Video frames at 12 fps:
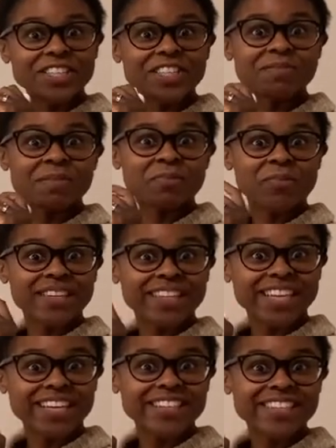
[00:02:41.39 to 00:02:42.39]
you remember what
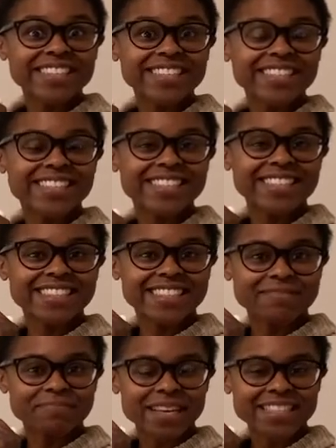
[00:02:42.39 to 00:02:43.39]
letter
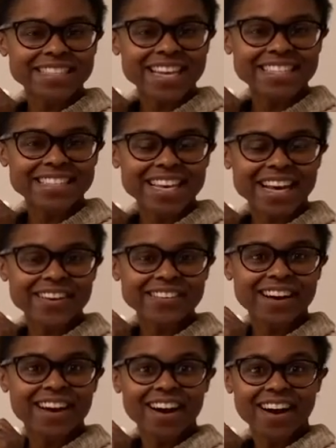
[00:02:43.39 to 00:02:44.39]
makes that
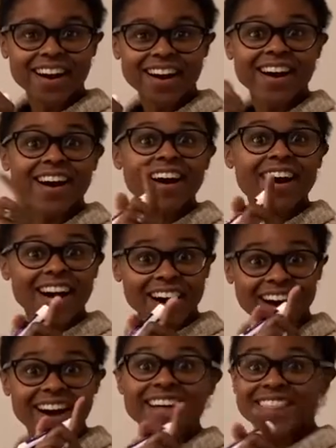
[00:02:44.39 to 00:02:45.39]
sound?
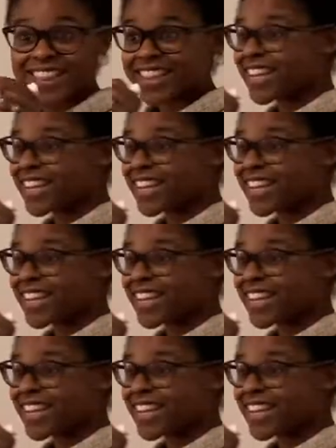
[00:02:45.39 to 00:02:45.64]
The